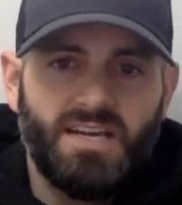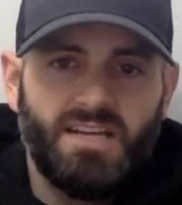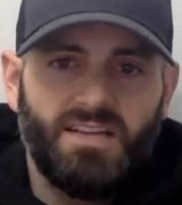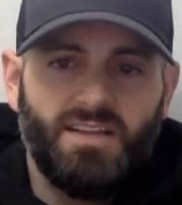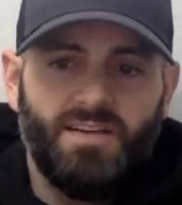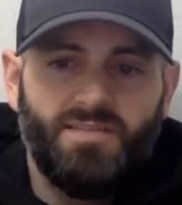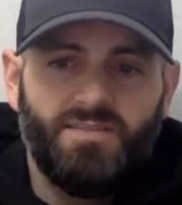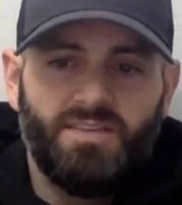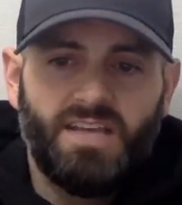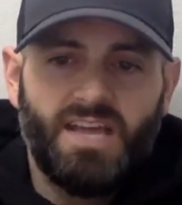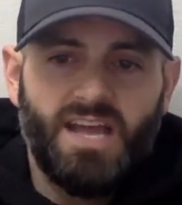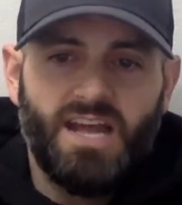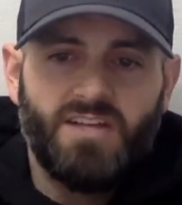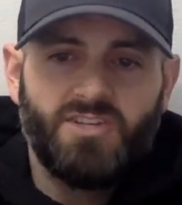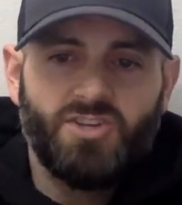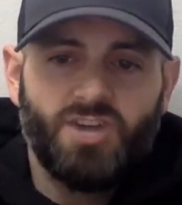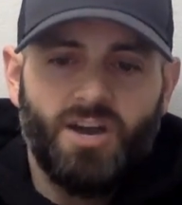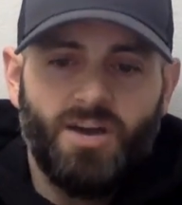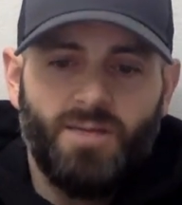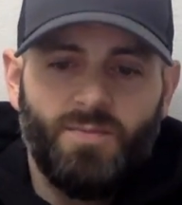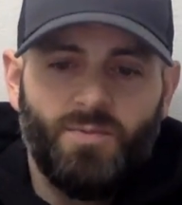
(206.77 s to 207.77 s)
I'd love to
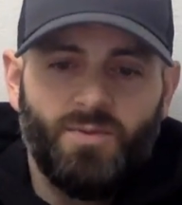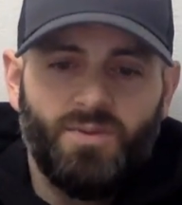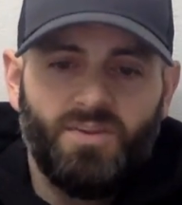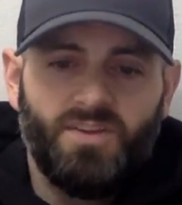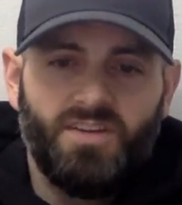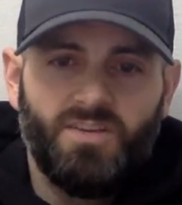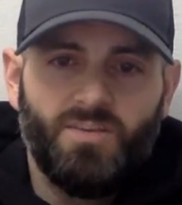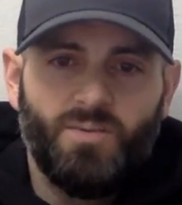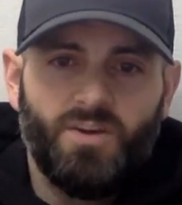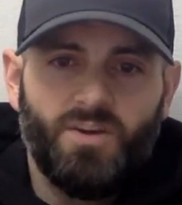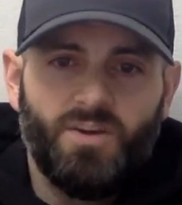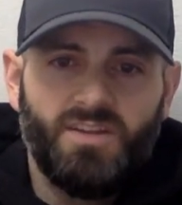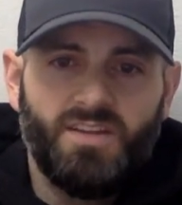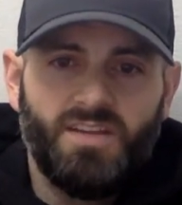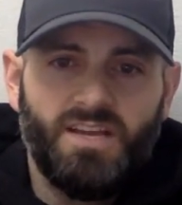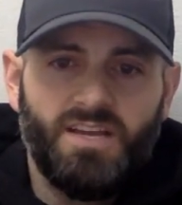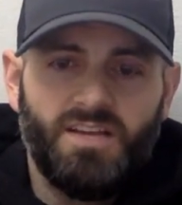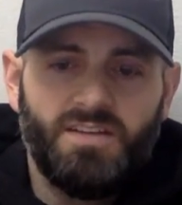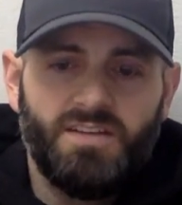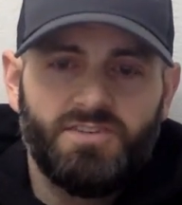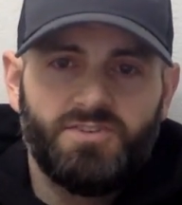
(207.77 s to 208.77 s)
catch up with anyone in
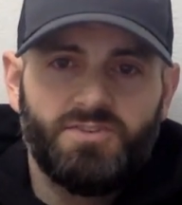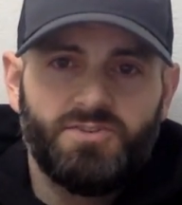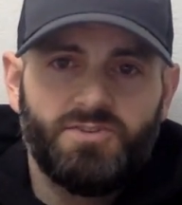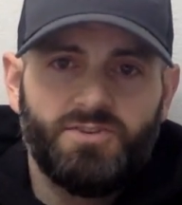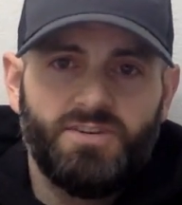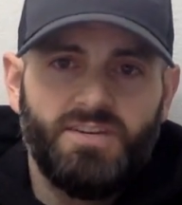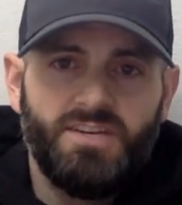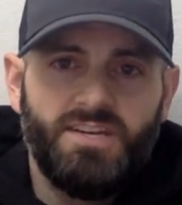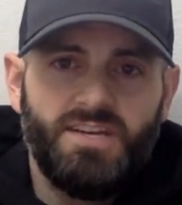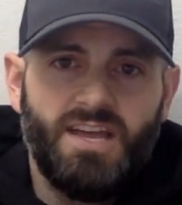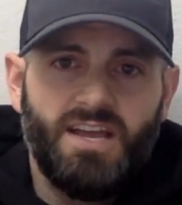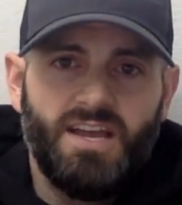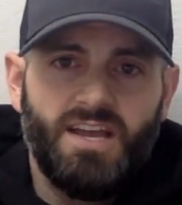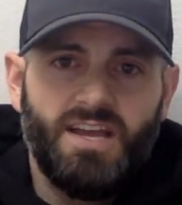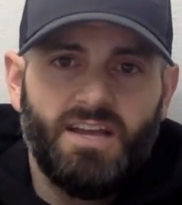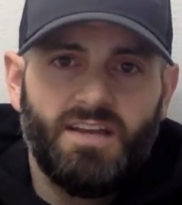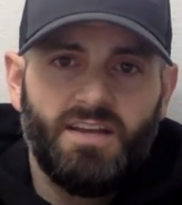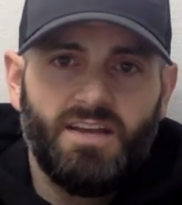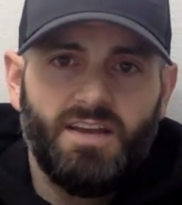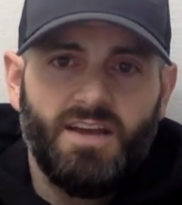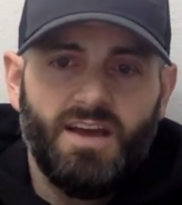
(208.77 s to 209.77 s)
the industry,
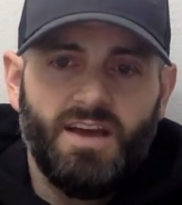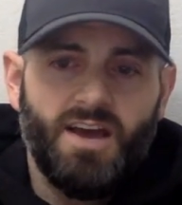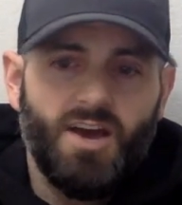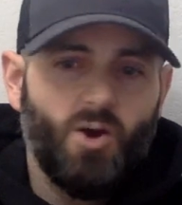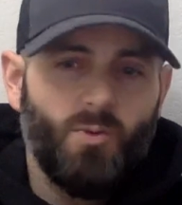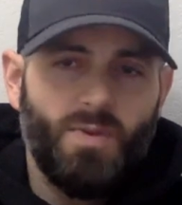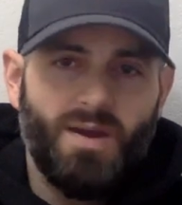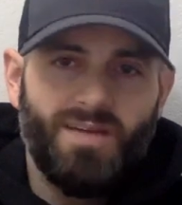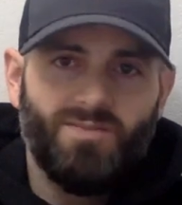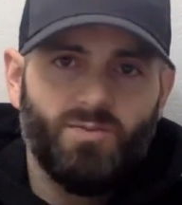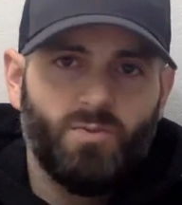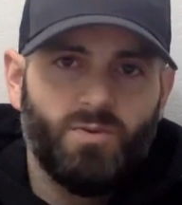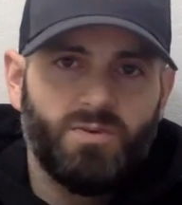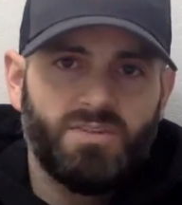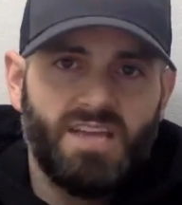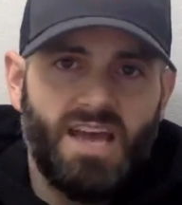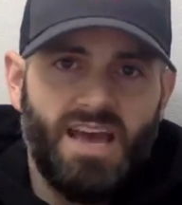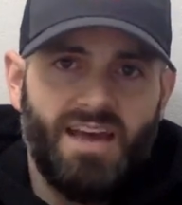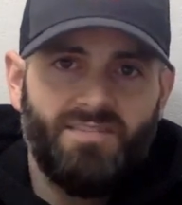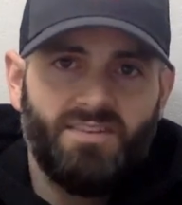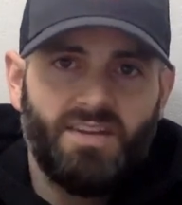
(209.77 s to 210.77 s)
and I hope
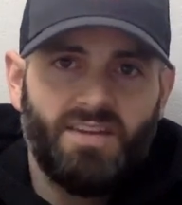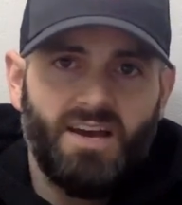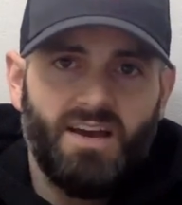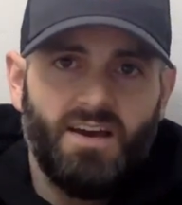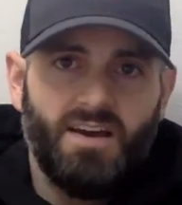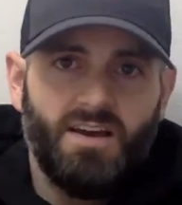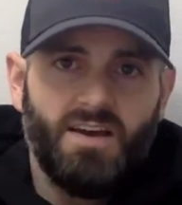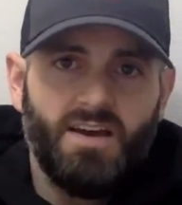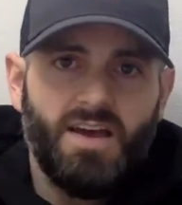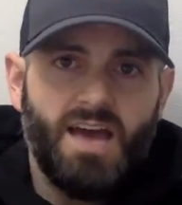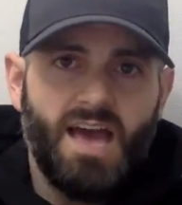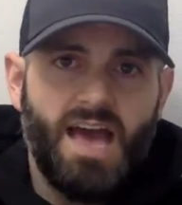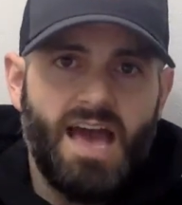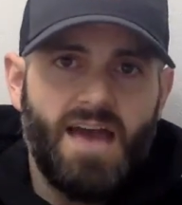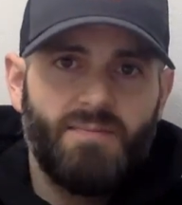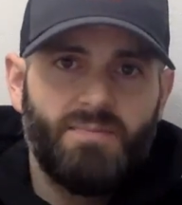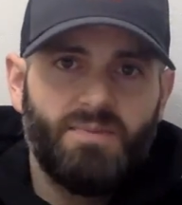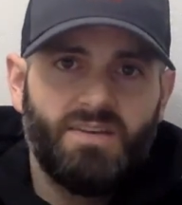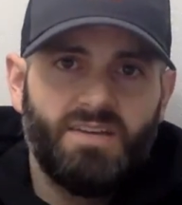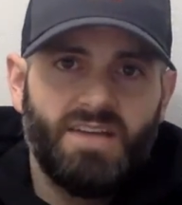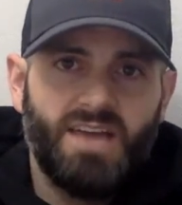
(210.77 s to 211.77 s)
everyone's having a
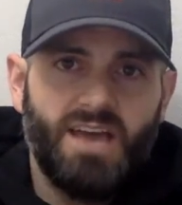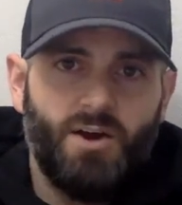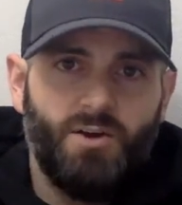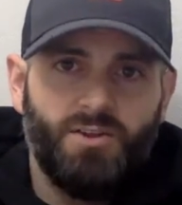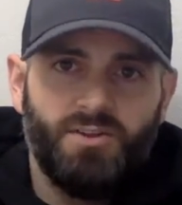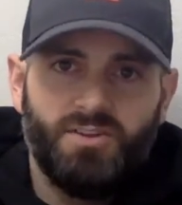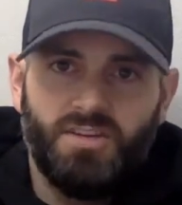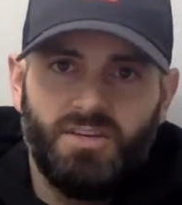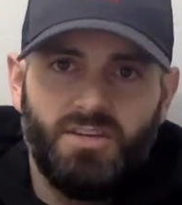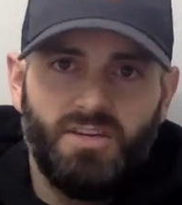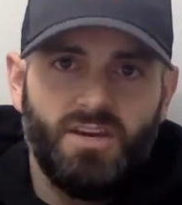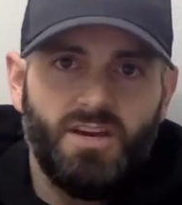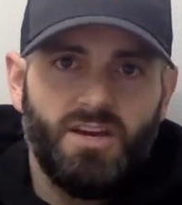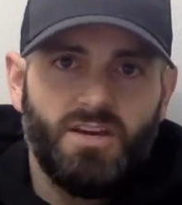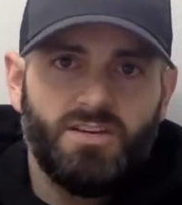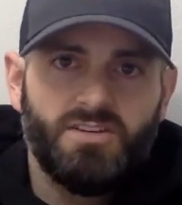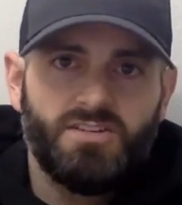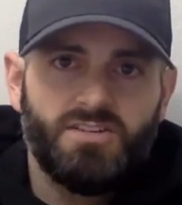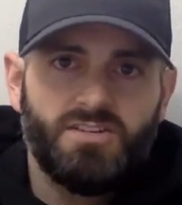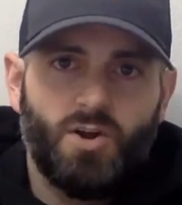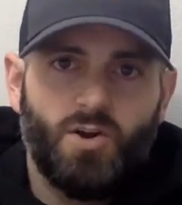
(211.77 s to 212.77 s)
happy and healthy
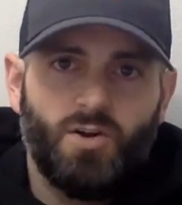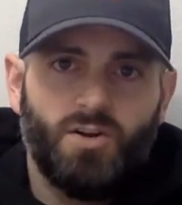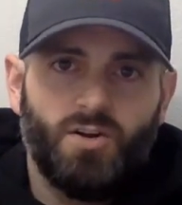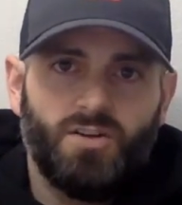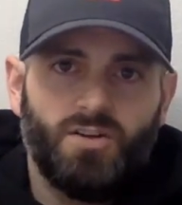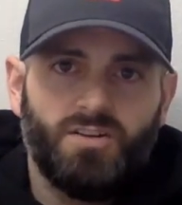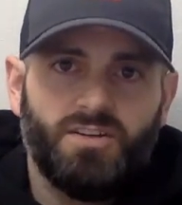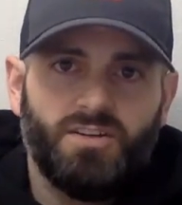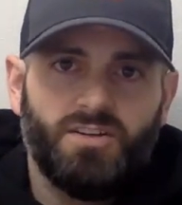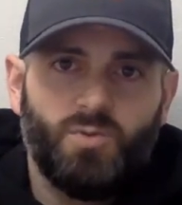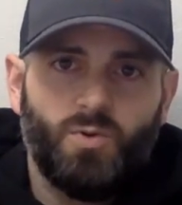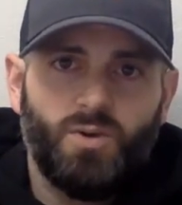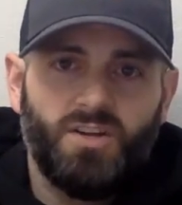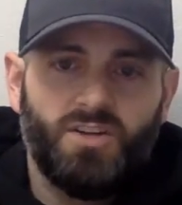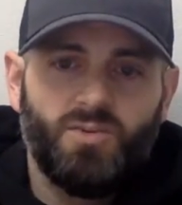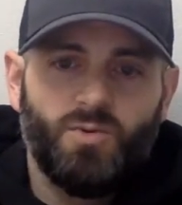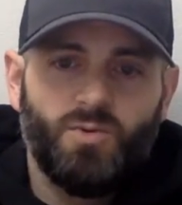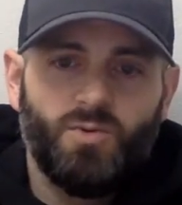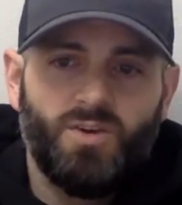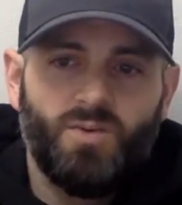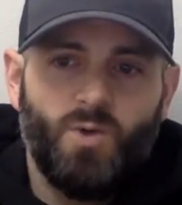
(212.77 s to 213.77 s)
start to
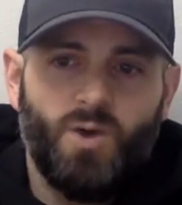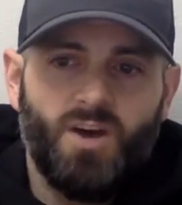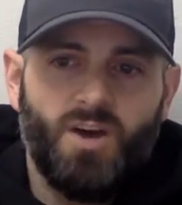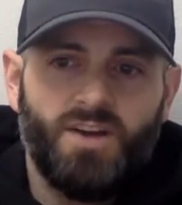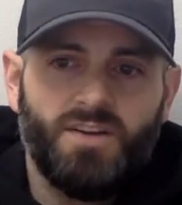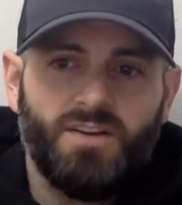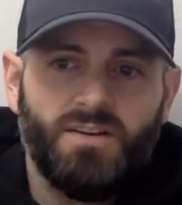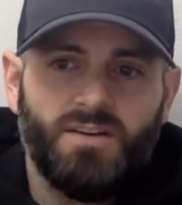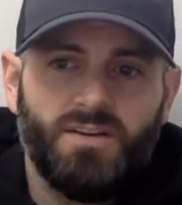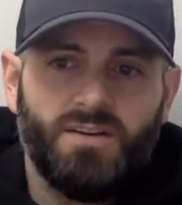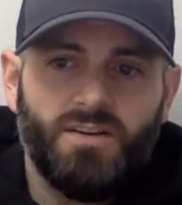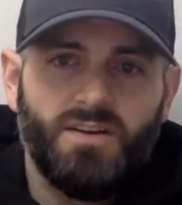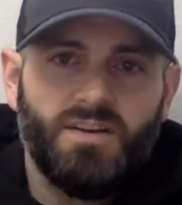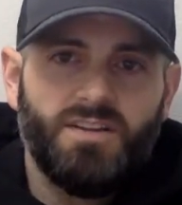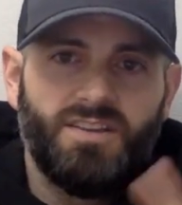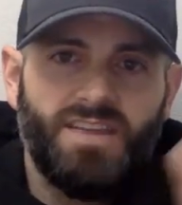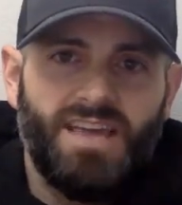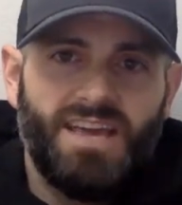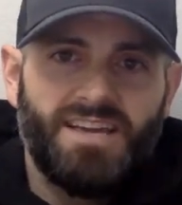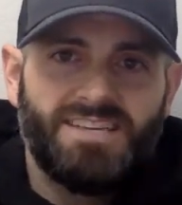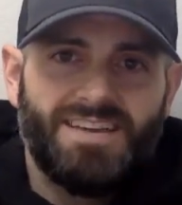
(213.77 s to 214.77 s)
2021. Thanks,